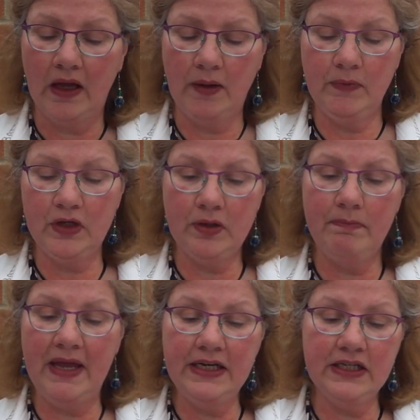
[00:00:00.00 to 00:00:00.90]
I'm going to
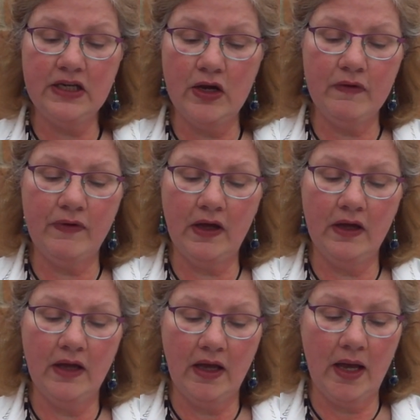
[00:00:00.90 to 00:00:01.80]
bend it over
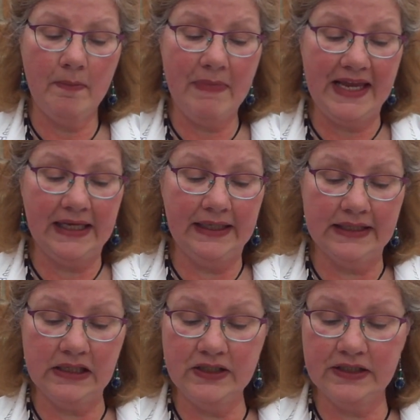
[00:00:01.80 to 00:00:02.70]
and make a
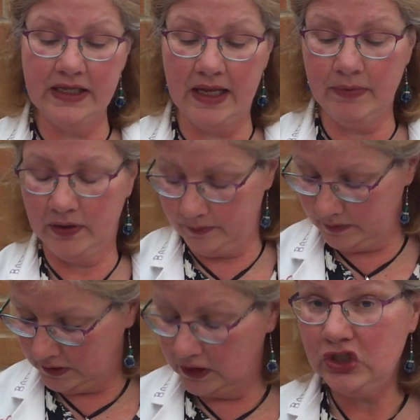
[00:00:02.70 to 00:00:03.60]
little snip
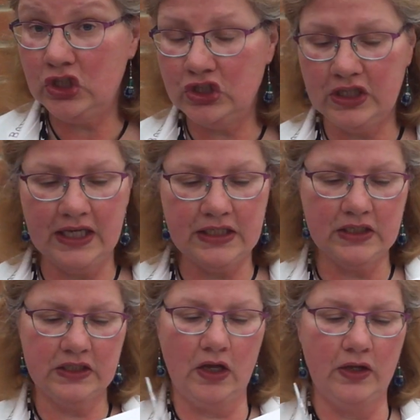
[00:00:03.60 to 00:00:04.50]
just to get
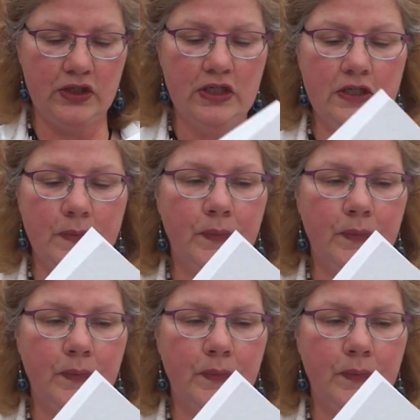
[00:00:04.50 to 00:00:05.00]
it started.